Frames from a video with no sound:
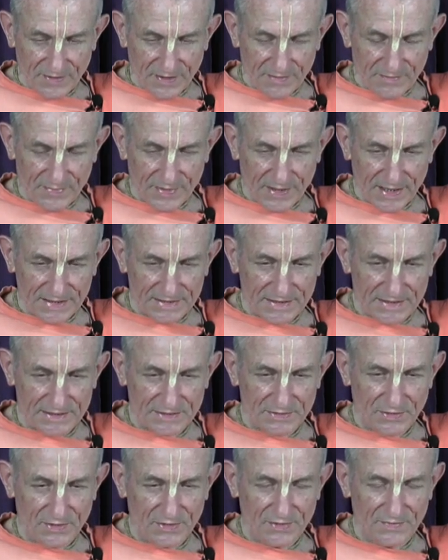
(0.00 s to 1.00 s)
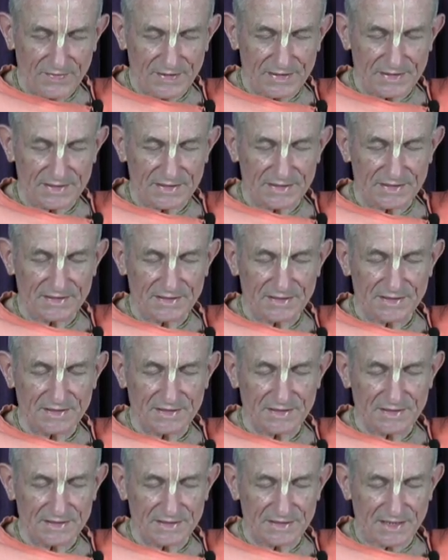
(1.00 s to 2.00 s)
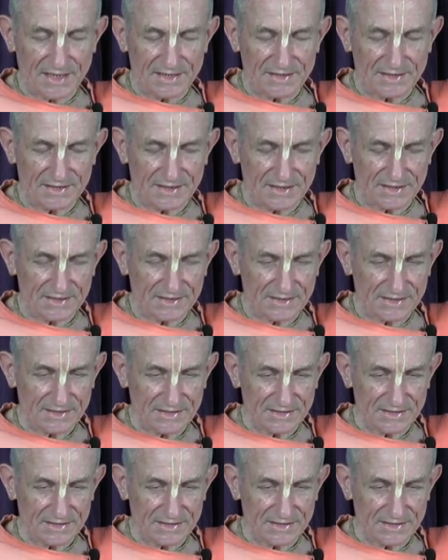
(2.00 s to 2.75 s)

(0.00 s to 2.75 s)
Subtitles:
one places all of his senses